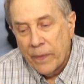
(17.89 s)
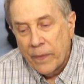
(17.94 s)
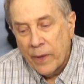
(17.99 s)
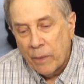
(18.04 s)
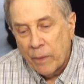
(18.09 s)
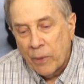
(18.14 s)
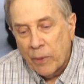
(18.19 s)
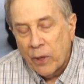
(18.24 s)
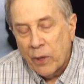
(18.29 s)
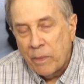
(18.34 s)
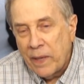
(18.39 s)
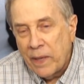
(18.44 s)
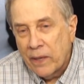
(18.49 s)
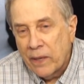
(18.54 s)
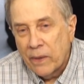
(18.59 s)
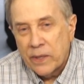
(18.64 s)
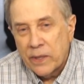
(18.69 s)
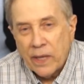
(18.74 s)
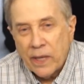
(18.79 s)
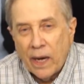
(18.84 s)
the bird
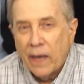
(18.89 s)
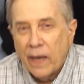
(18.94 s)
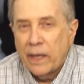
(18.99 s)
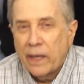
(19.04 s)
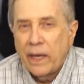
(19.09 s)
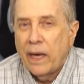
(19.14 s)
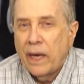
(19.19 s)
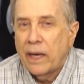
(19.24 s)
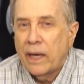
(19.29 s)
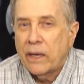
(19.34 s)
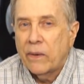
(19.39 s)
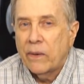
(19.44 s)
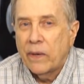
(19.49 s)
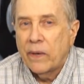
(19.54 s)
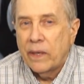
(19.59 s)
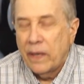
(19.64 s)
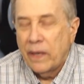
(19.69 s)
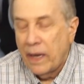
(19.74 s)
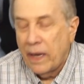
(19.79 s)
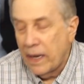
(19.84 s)
meter is highly
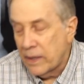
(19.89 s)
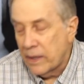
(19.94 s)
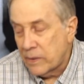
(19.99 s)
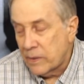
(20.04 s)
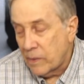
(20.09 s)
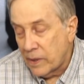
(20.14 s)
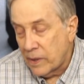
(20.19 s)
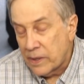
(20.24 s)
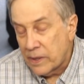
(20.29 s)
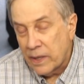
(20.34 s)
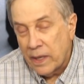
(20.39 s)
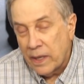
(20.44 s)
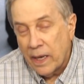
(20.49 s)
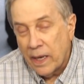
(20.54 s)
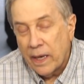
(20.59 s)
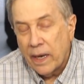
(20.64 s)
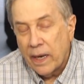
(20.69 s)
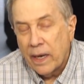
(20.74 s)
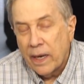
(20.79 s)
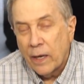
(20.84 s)
accurate, as was the
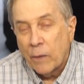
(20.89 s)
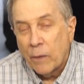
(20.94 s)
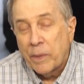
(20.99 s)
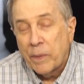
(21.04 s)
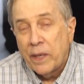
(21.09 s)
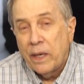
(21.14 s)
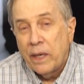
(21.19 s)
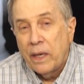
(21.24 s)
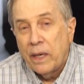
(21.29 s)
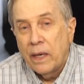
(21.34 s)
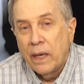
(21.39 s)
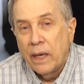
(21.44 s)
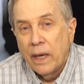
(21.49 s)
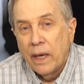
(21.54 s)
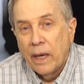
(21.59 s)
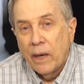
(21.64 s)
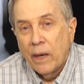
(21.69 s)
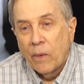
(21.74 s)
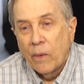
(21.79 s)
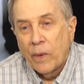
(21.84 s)
N8LP,
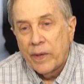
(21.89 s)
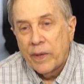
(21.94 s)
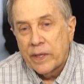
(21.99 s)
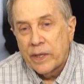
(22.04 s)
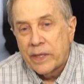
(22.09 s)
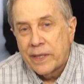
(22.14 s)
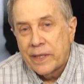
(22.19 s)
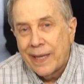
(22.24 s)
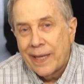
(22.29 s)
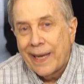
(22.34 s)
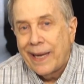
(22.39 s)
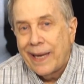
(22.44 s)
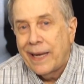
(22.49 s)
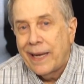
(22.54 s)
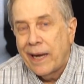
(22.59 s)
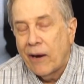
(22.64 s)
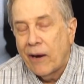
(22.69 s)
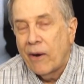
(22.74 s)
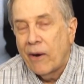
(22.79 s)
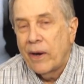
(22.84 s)
with a steady
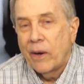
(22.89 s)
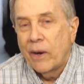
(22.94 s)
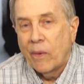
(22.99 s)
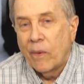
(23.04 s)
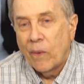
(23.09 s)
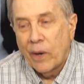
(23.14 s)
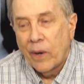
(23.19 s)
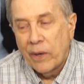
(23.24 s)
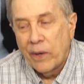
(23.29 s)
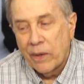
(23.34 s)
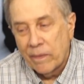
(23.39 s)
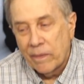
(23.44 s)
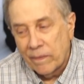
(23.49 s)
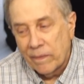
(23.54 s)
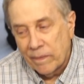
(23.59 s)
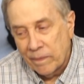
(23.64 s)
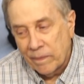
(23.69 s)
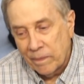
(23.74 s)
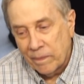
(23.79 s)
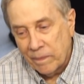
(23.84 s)
carrier where you're
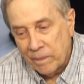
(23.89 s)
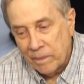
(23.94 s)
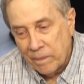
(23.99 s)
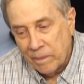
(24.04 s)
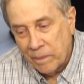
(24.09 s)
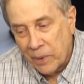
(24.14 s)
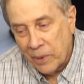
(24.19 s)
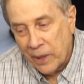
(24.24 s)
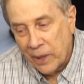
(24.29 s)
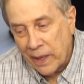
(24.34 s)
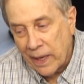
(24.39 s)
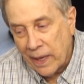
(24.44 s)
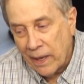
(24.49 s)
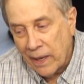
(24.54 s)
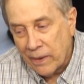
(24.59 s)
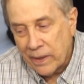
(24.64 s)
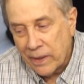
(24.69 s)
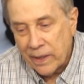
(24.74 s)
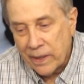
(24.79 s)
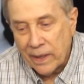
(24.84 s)
putting
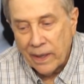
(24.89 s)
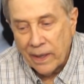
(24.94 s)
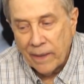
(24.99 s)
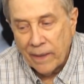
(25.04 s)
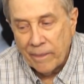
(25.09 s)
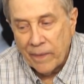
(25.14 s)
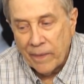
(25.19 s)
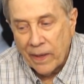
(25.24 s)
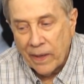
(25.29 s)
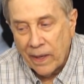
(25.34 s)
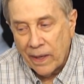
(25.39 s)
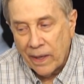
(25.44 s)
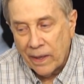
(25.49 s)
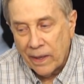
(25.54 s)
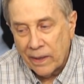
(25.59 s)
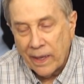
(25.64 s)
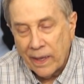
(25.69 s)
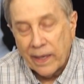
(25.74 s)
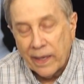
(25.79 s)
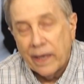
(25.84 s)
out uh,
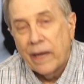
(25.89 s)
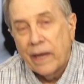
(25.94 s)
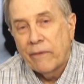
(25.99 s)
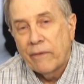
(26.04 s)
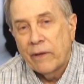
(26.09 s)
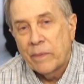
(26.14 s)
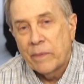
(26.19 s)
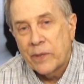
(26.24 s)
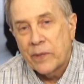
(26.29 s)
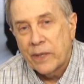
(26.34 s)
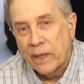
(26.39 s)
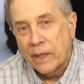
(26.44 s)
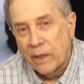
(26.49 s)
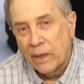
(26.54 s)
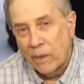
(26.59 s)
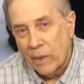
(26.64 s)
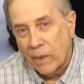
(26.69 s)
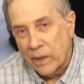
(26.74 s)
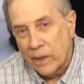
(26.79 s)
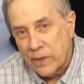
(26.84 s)
uh, like an FM
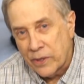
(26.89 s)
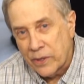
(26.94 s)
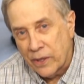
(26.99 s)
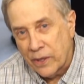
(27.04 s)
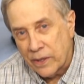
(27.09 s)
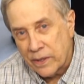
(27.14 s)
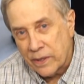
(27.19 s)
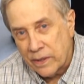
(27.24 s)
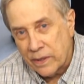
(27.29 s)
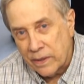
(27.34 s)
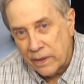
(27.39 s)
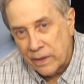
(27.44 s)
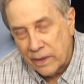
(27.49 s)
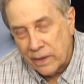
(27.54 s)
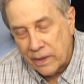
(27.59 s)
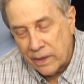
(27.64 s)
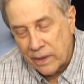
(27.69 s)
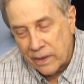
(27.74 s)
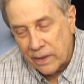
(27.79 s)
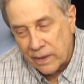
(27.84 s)
signal where it's just
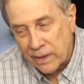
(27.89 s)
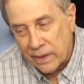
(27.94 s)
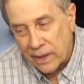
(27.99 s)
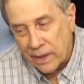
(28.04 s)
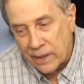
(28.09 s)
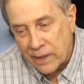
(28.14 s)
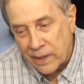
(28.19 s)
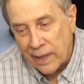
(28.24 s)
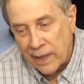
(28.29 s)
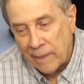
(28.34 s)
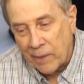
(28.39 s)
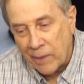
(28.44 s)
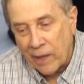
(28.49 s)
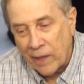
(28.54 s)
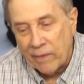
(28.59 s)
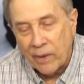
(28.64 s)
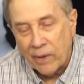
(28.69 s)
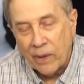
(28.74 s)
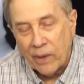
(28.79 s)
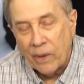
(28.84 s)
the same
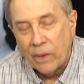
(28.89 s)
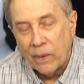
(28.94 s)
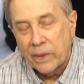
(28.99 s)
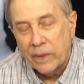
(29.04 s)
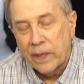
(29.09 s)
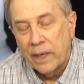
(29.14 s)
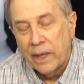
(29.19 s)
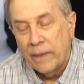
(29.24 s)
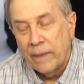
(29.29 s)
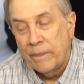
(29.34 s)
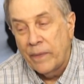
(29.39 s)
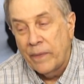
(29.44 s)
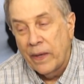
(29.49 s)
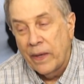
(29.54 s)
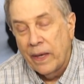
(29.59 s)
level the whole time.